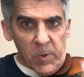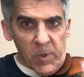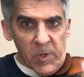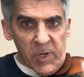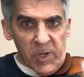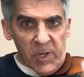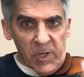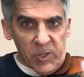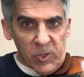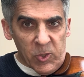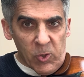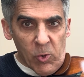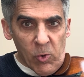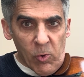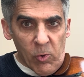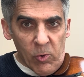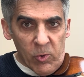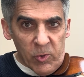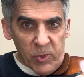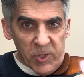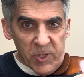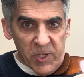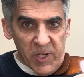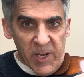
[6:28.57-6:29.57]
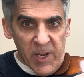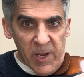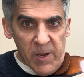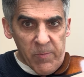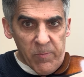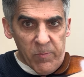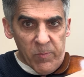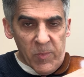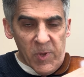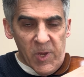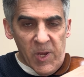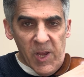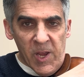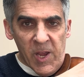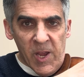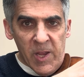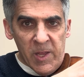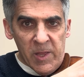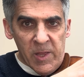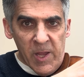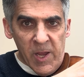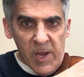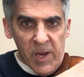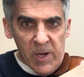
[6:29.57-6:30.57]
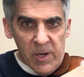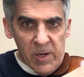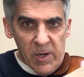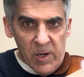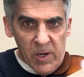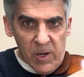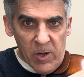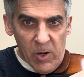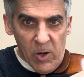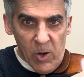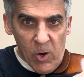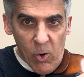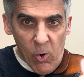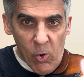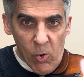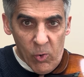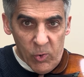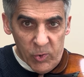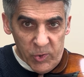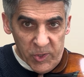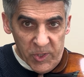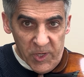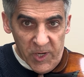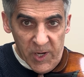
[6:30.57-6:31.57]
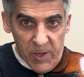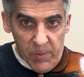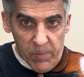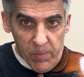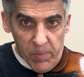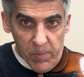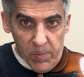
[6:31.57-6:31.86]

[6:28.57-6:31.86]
That's whole step, and then a whole step.